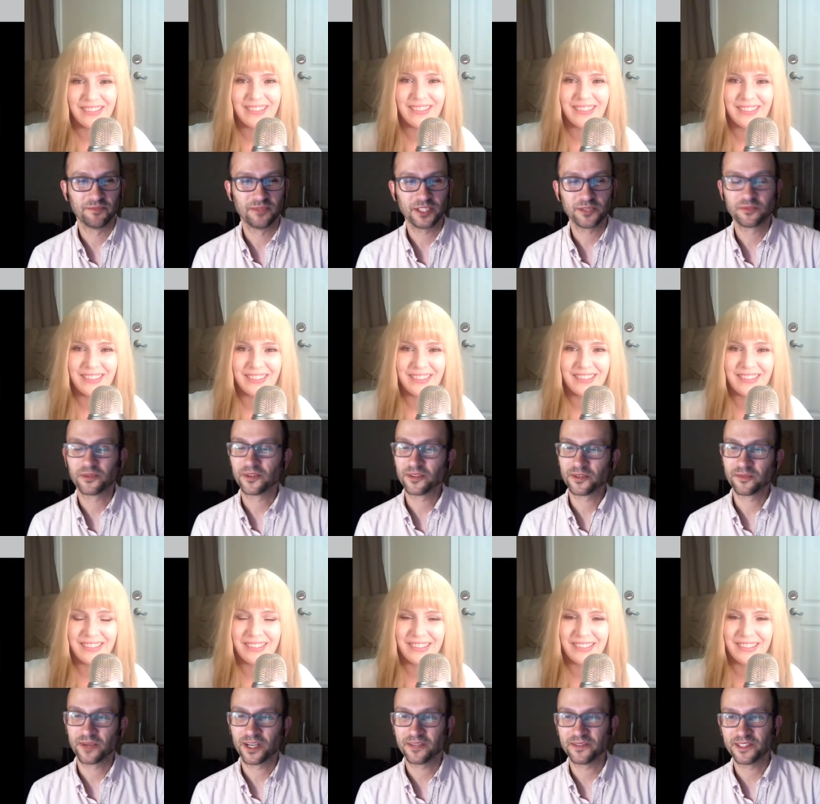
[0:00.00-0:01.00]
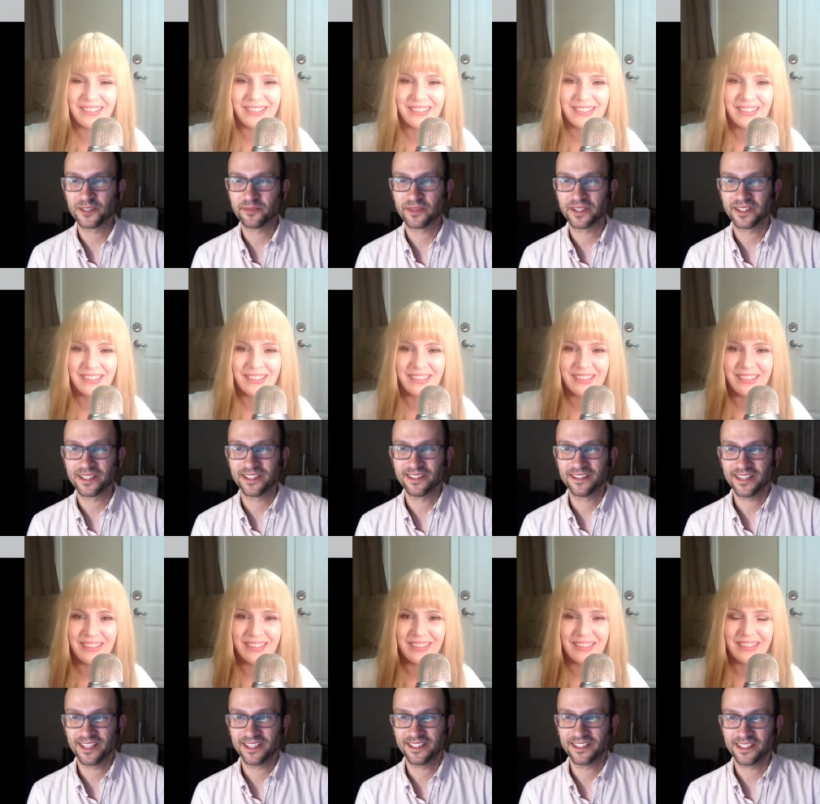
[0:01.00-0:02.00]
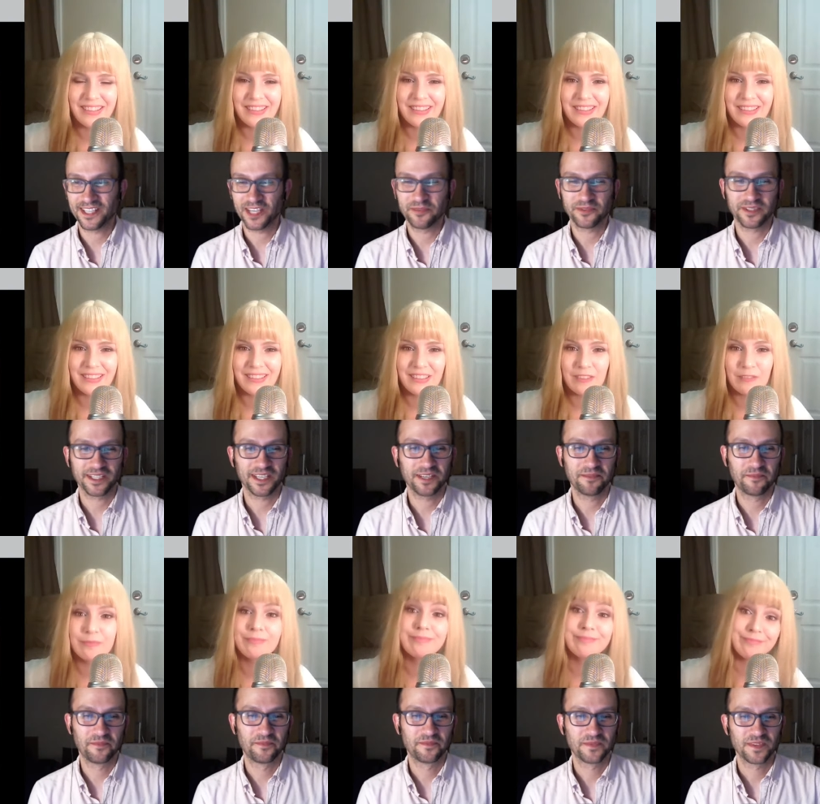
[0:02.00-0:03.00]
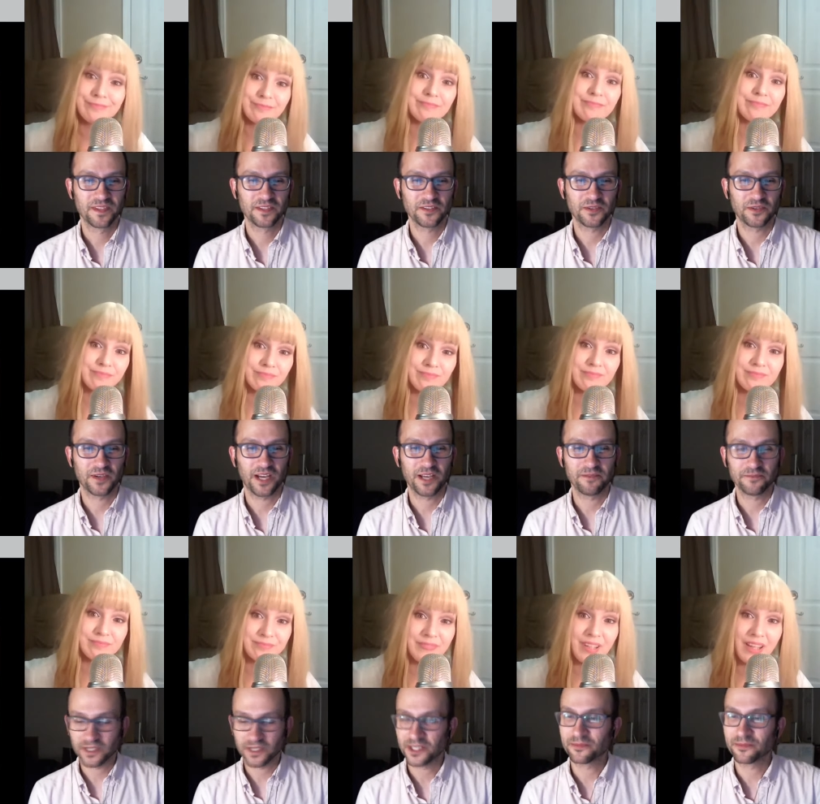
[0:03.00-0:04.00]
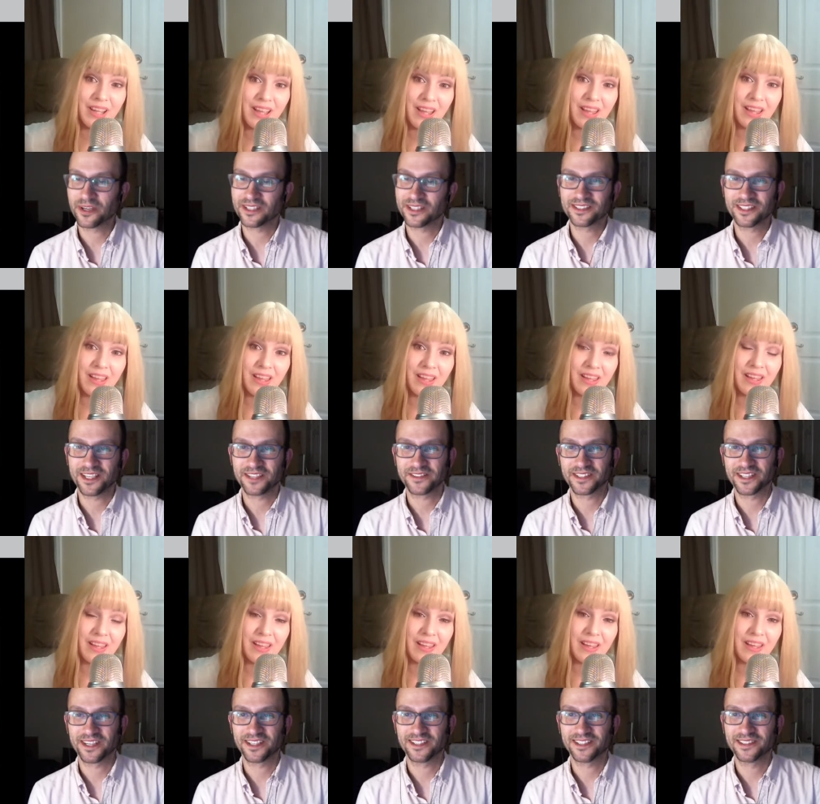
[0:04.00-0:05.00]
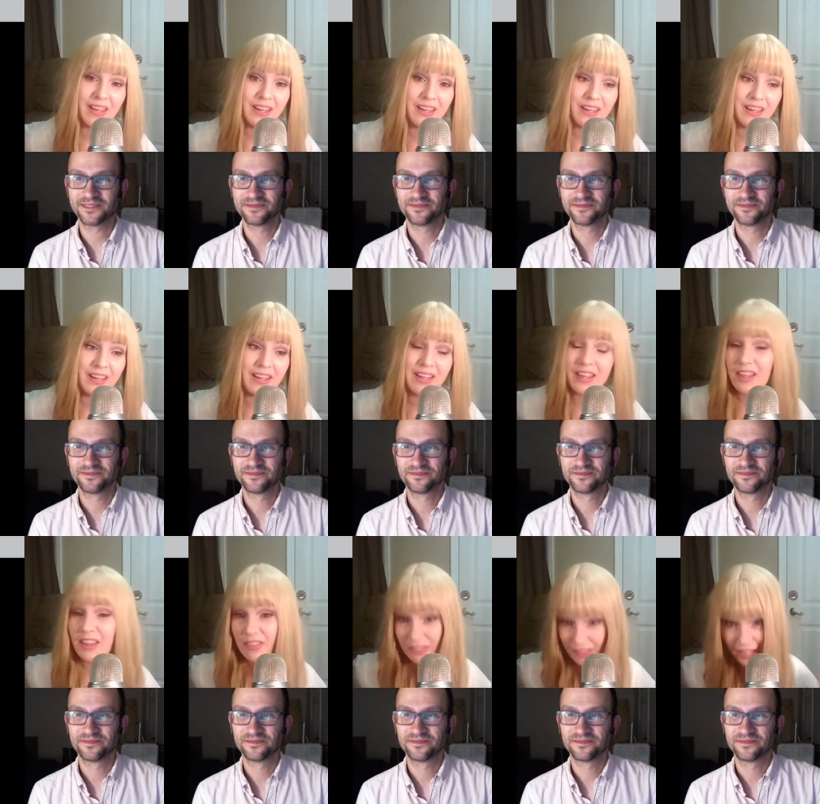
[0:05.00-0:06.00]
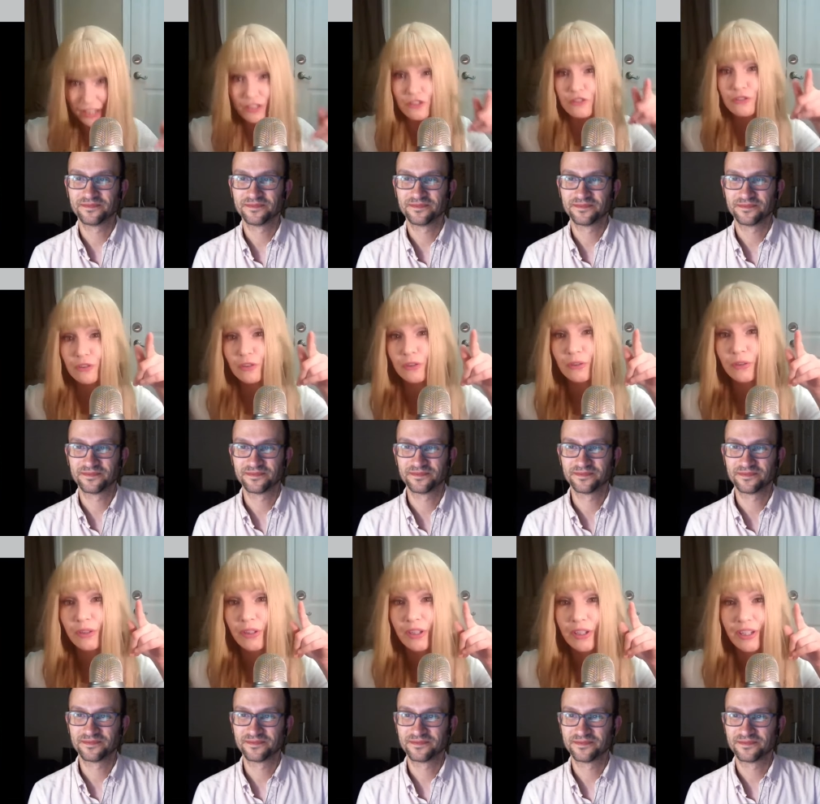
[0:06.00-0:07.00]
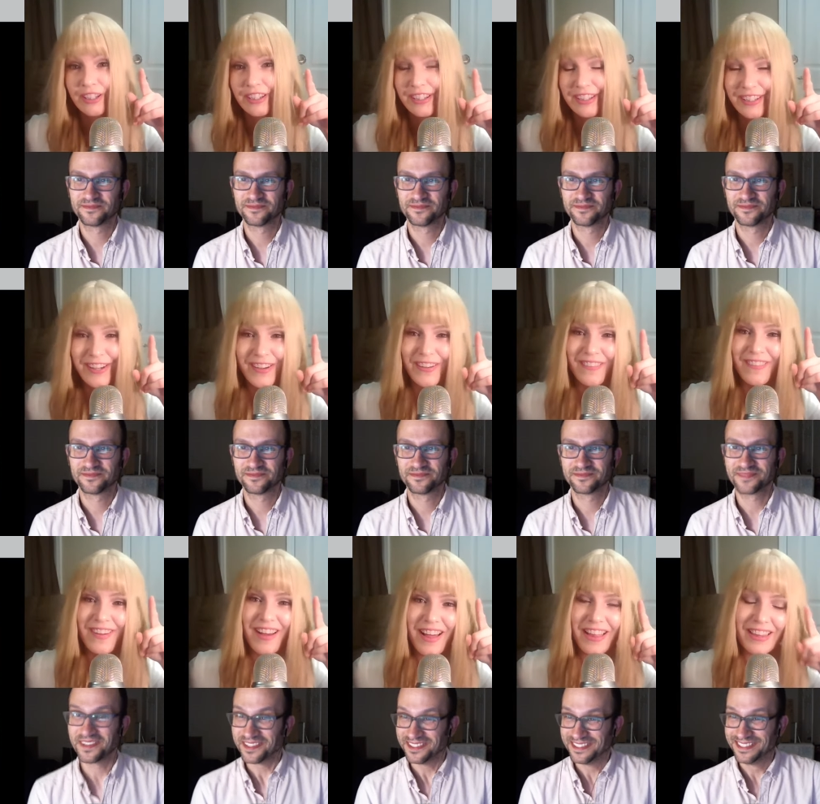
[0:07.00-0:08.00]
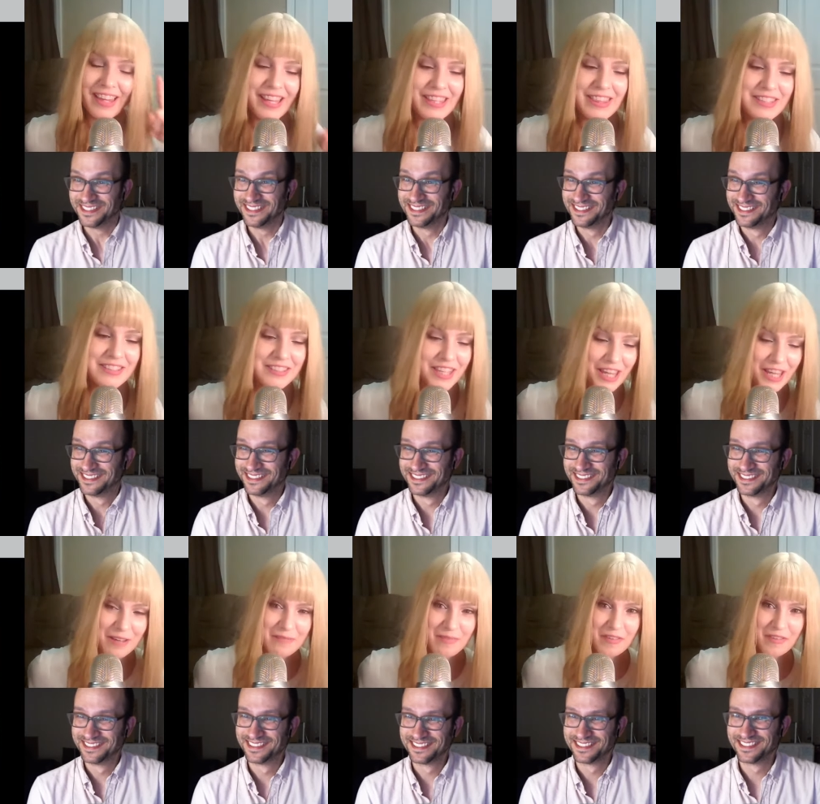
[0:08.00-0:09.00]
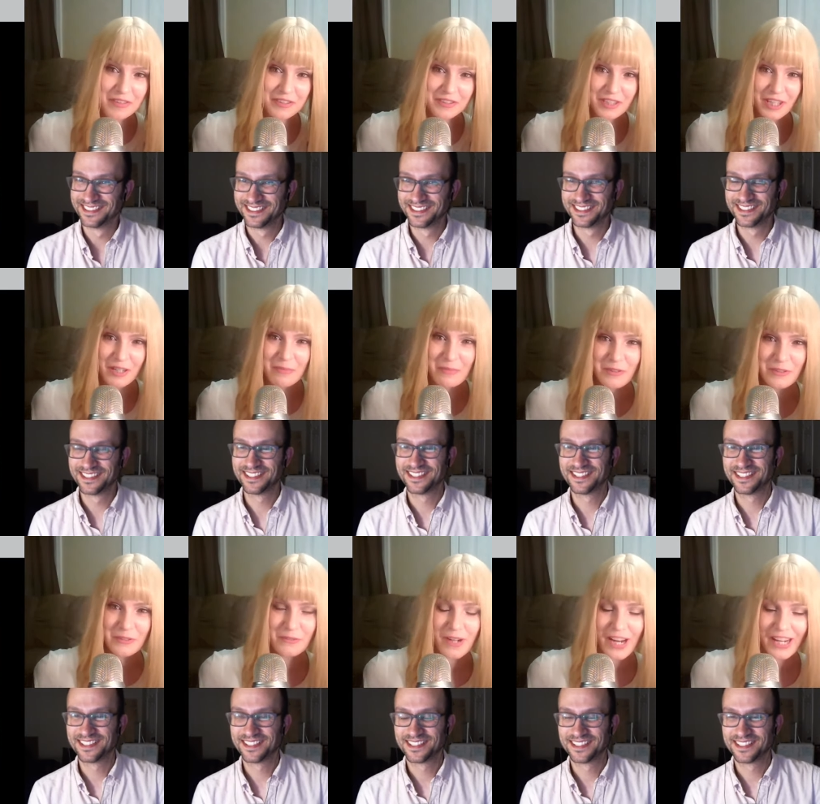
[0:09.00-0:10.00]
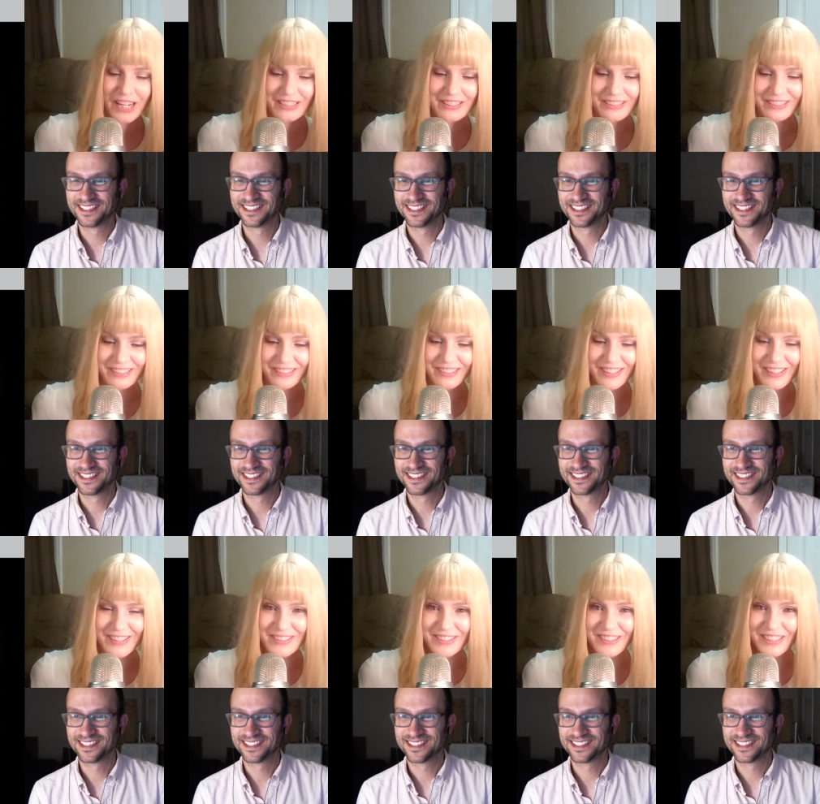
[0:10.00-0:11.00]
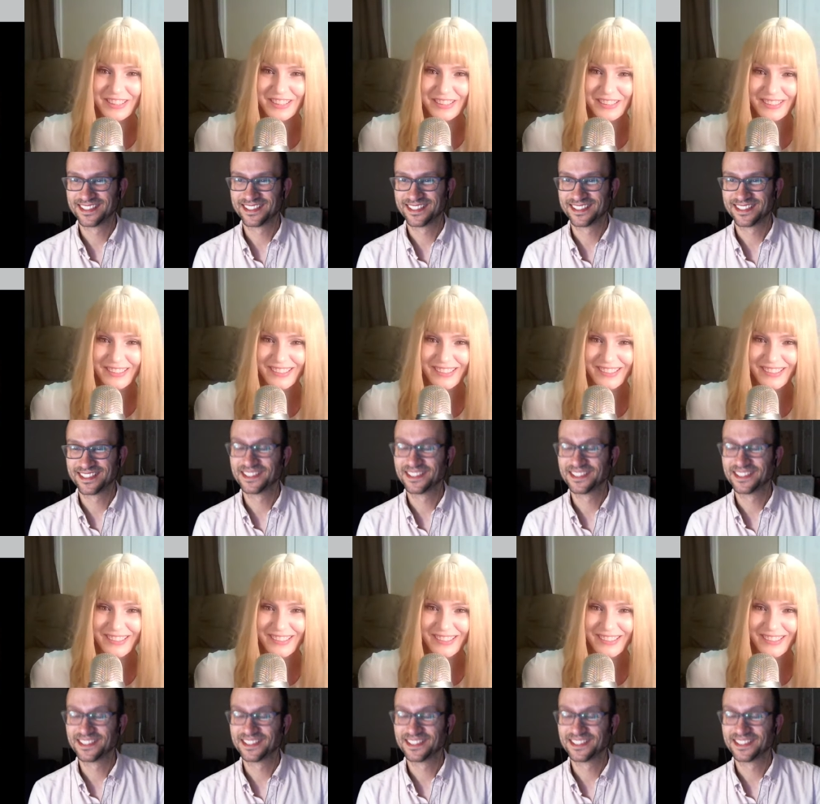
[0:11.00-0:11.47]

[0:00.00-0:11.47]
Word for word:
Speaker 1: much more of the Barbie spirit than the Game Boy game. So I'm very impressed in that regard.
Speaker 2: That is true. You know, like this game, this game was ranked a C